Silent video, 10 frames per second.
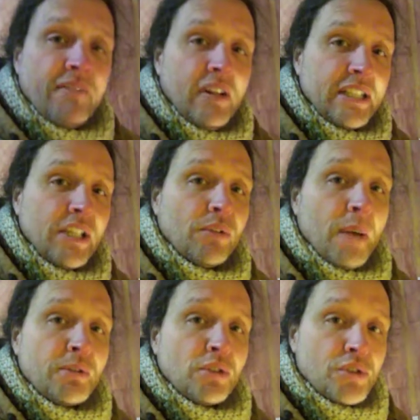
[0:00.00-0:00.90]
fault
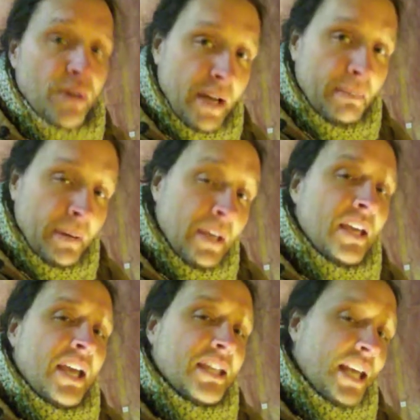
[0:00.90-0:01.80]
interrupt will trip,
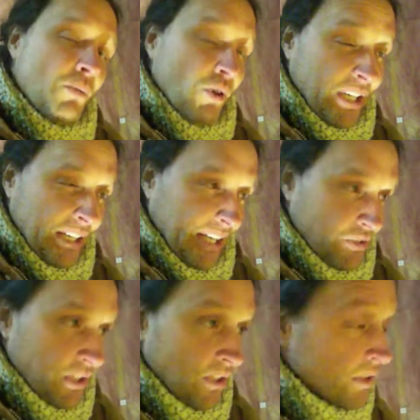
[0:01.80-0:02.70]
and they won't get
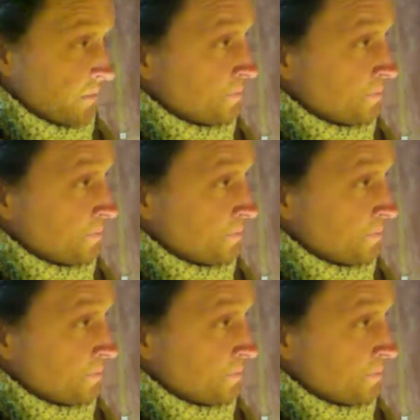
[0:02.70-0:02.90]
electrocuted.